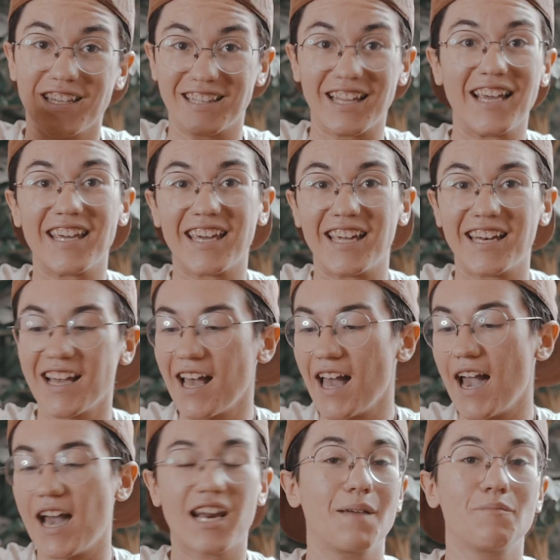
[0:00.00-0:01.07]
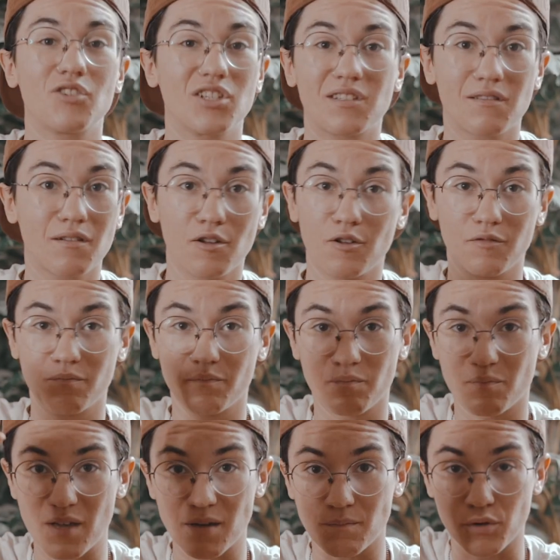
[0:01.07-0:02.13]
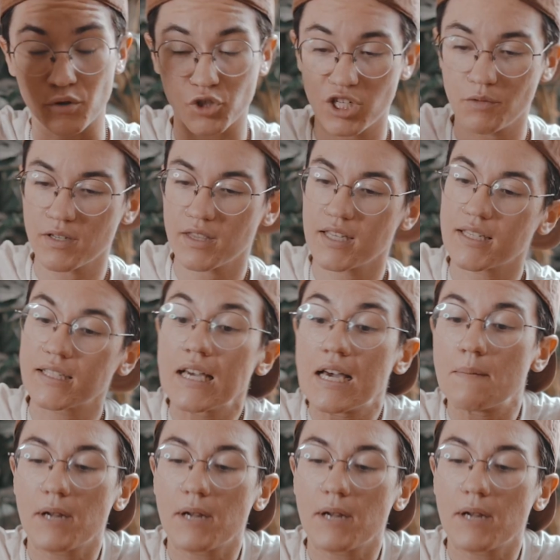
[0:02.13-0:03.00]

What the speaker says: like it, and I'm just being bougie with this,